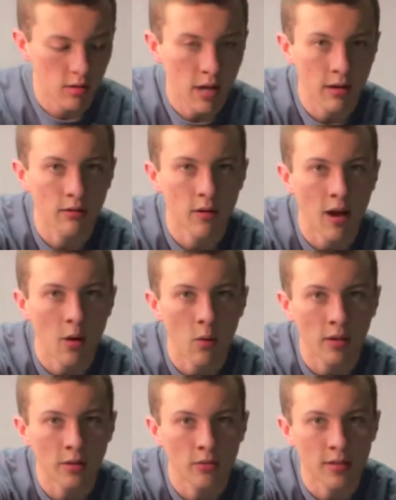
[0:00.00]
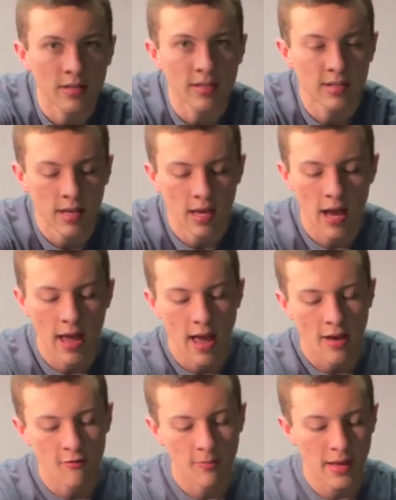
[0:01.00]
I don't know how well you can see. I
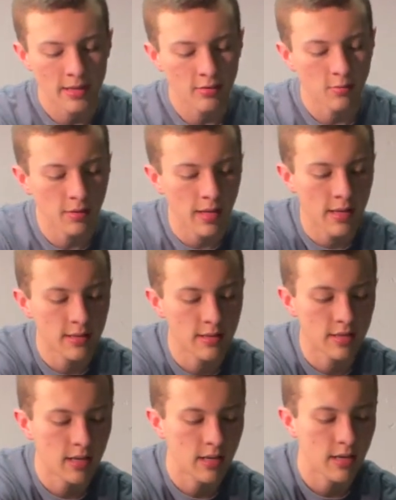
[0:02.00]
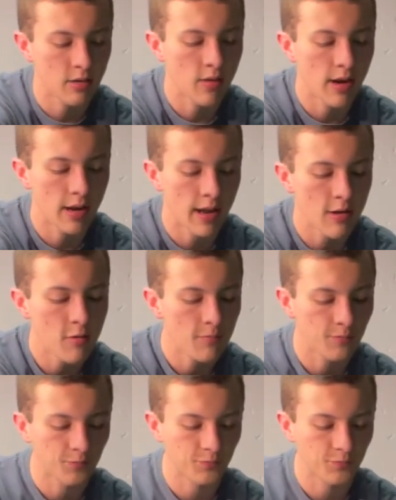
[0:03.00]
have basil plants in here right now.